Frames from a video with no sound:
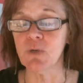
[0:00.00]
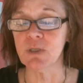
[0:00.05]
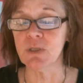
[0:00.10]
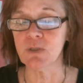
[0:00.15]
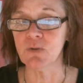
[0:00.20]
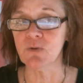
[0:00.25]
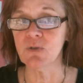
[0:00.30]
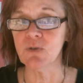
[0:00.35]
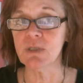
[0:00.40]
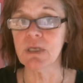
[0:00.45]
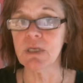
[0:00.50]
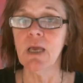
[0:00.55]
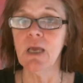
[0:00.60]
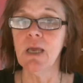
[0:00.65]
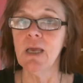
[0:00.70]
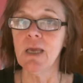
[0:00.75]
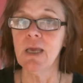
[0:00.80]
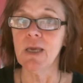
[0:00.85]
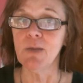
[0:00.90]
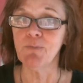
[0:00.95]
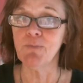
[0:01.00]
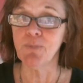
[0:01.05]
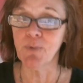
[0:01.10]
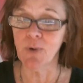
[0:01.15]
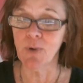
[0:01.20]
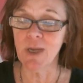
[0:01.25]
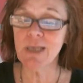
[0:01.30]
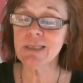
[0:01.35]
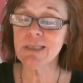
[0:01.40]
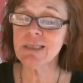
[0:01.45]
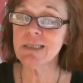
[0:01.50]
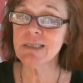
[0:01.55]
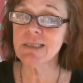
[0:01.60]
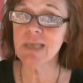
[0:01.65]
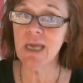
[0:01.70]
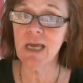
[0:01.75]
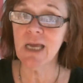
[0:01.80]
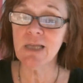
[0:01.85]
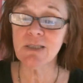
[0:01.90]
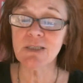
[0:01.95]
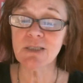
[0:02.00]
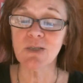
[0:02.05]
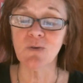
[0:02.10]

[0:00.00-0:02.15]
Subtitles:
crystals, it breaks it down